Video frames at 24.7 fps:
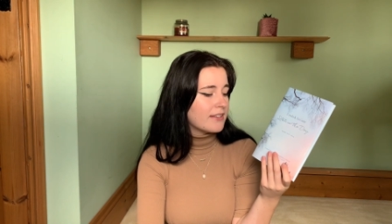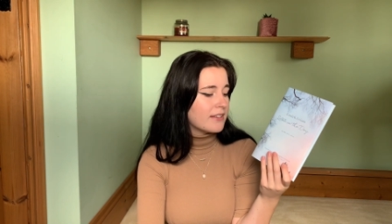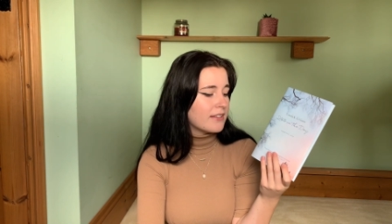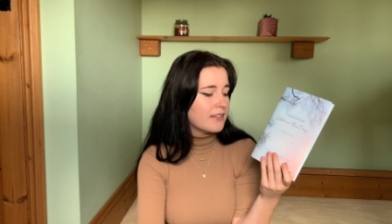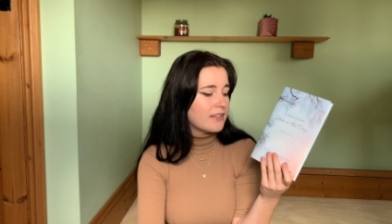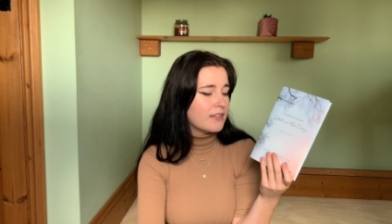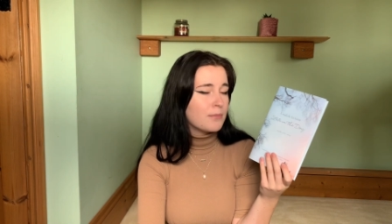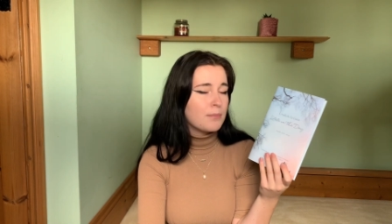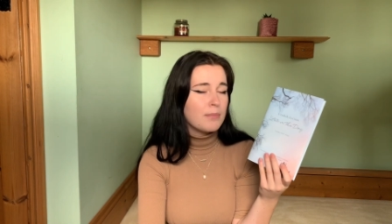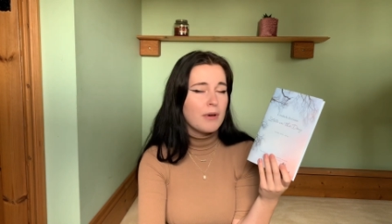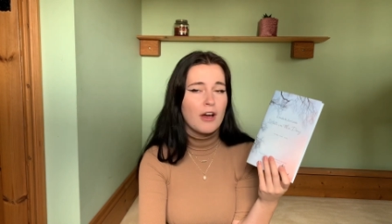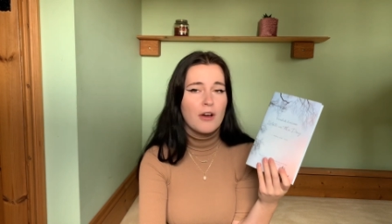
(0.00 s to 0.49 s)

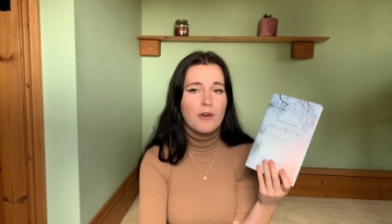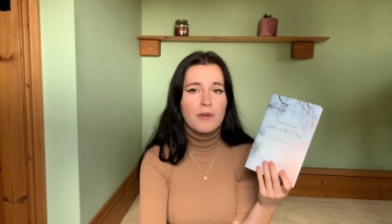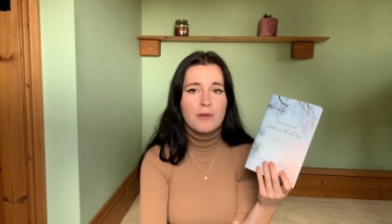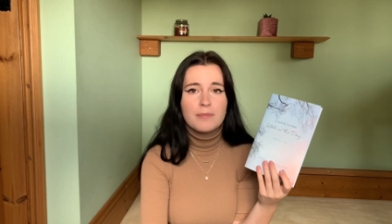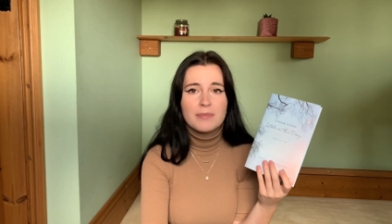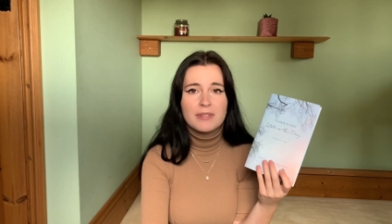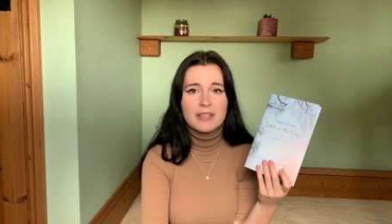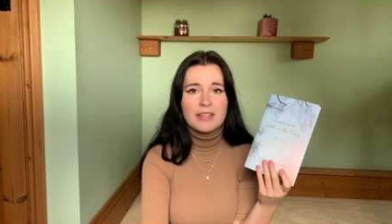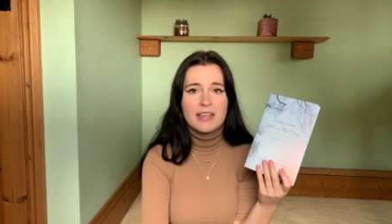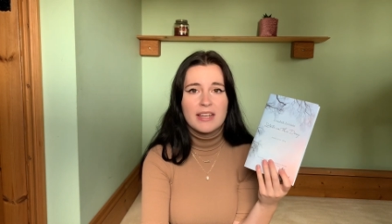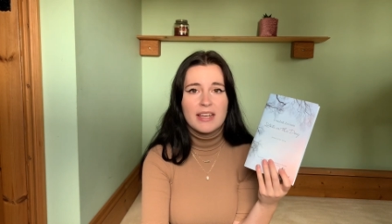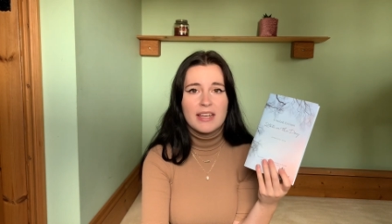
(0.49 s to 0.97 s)
the poems
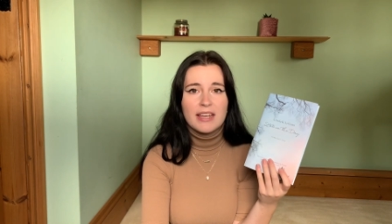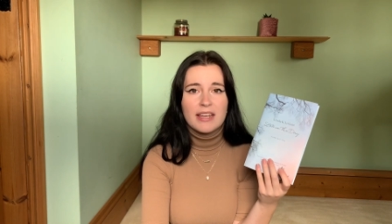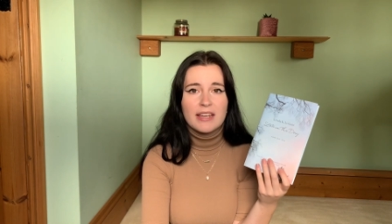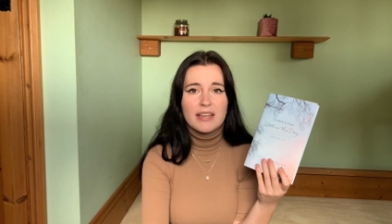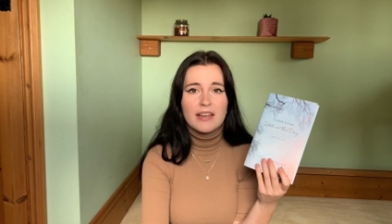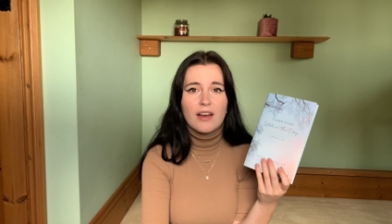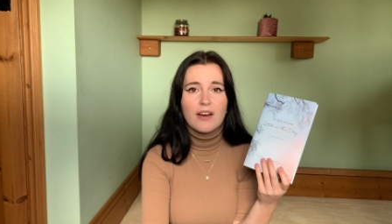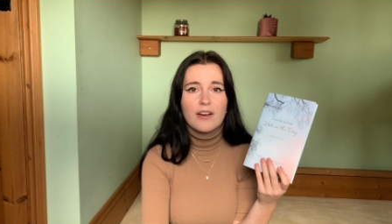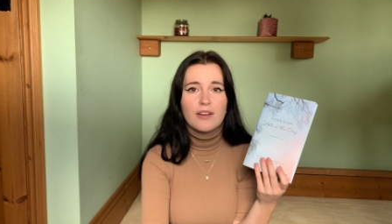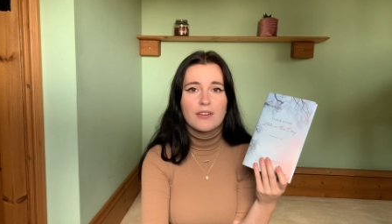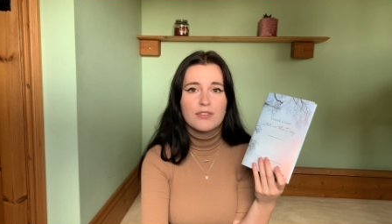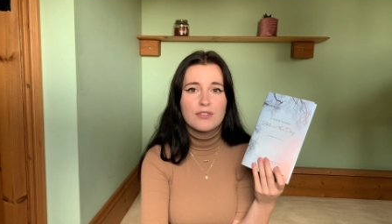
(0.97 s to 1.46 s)
in here
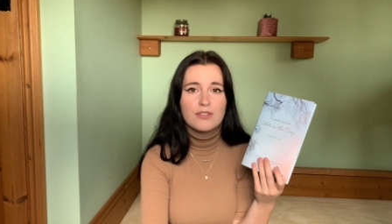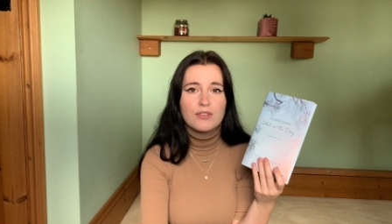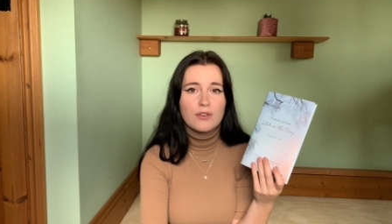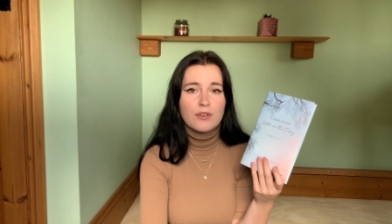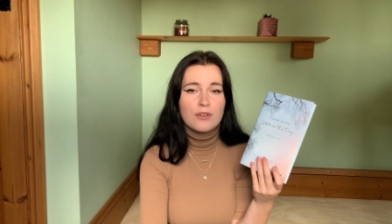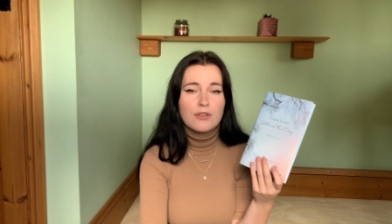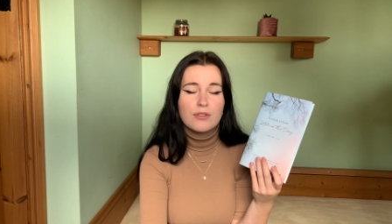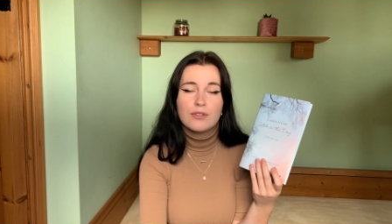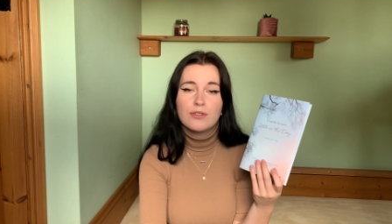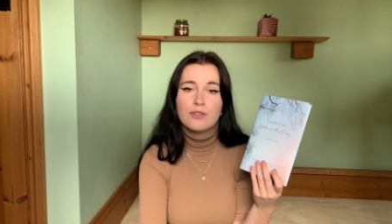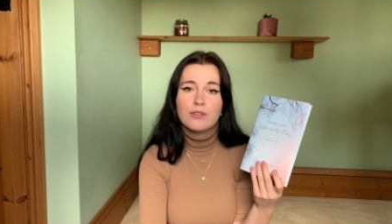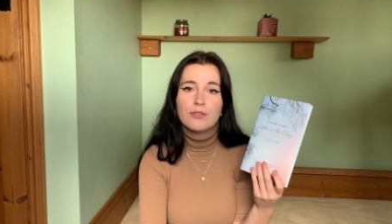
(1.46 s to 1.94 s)
are so
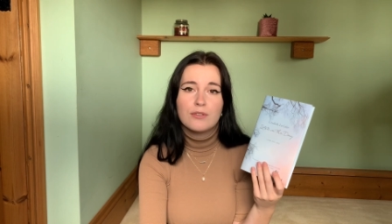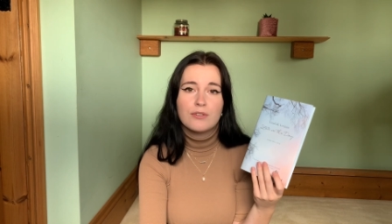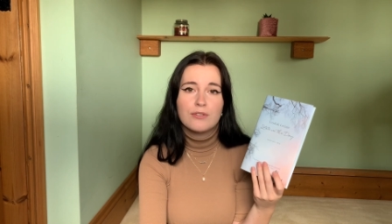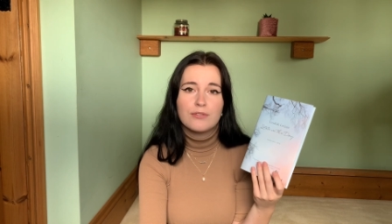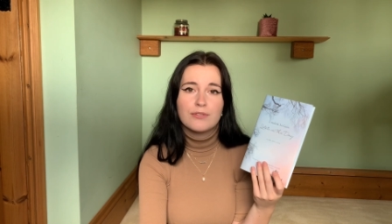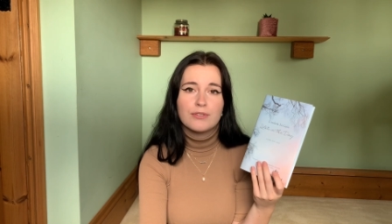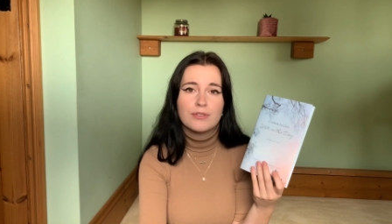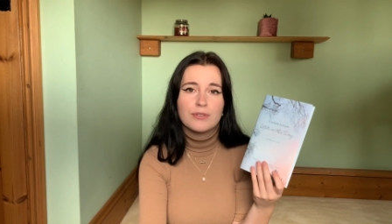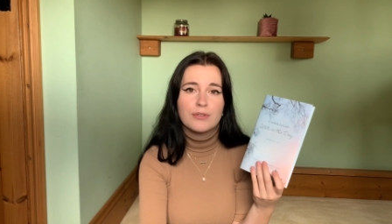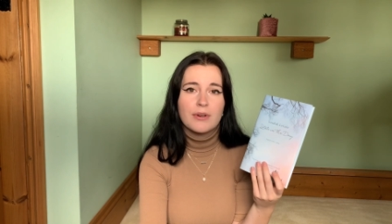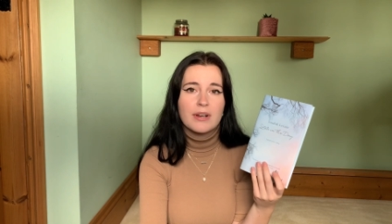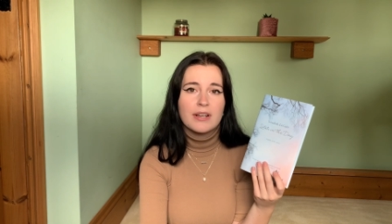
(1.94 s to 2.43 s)

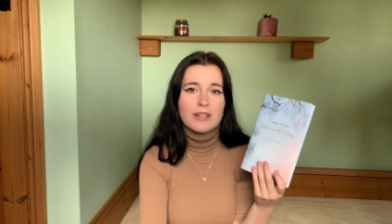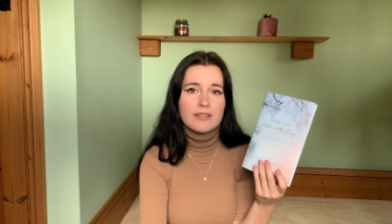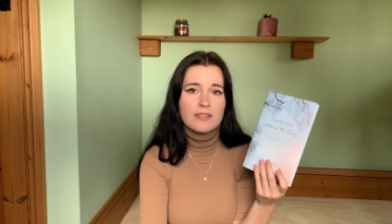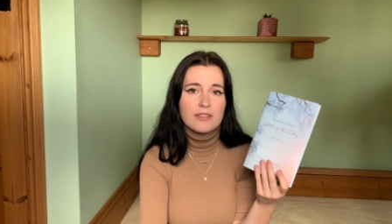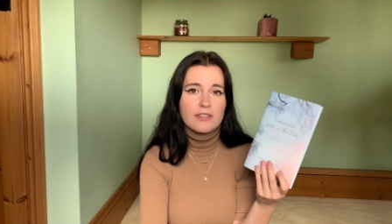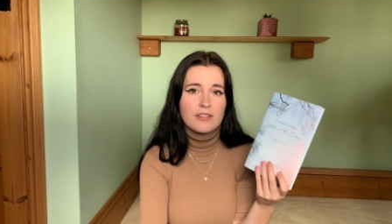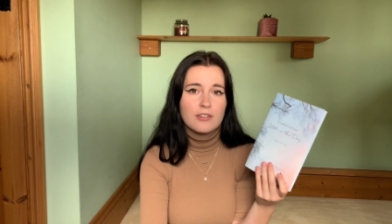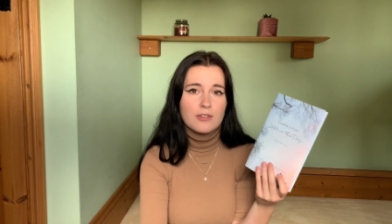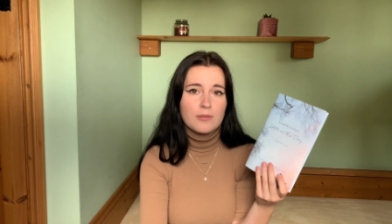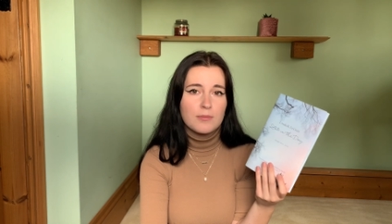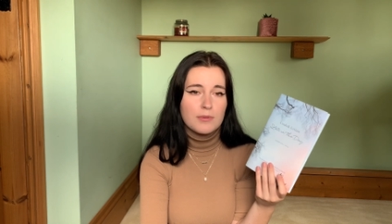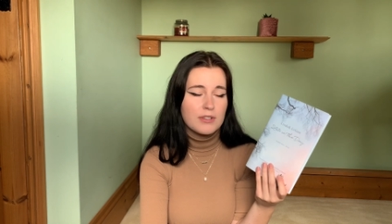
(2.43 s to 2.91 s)
thoughtful and
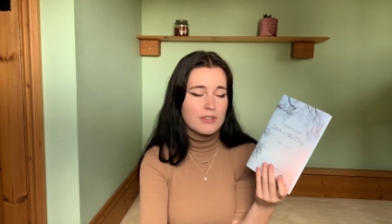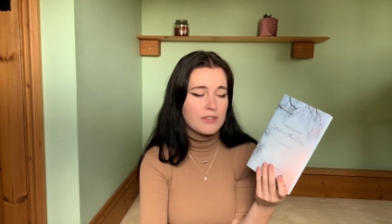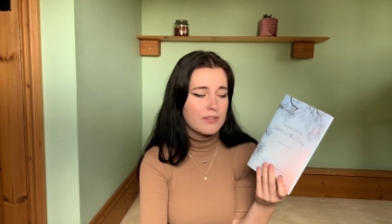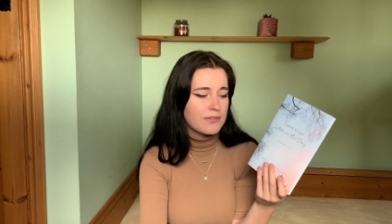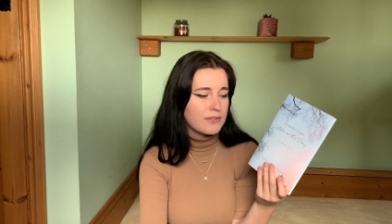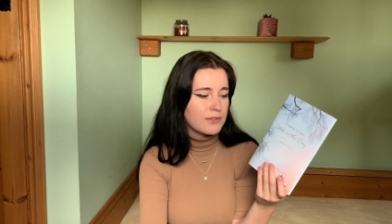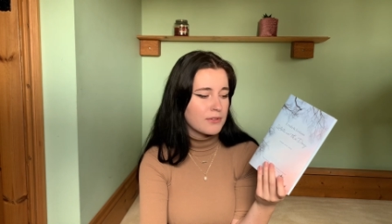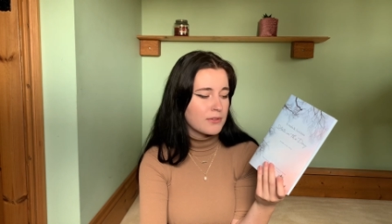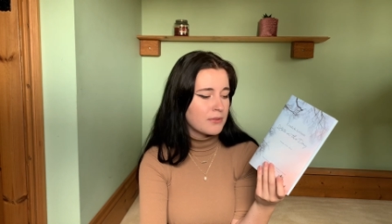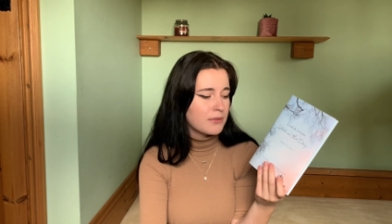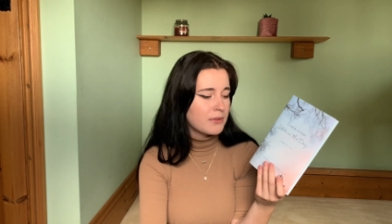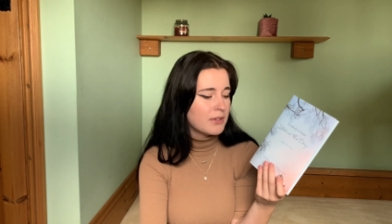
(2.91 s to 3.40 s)
so
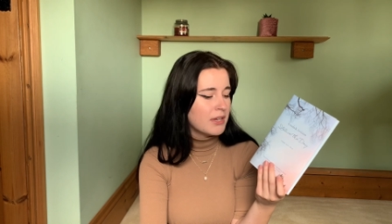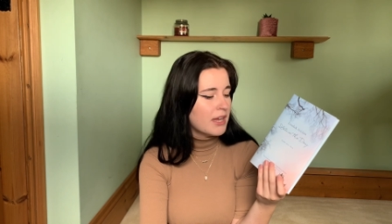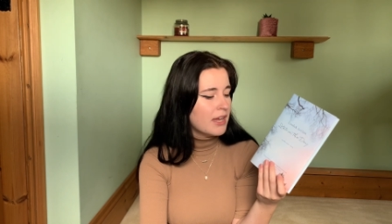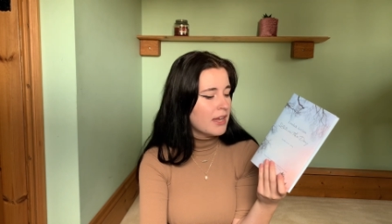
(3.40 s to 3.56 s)
beautiful.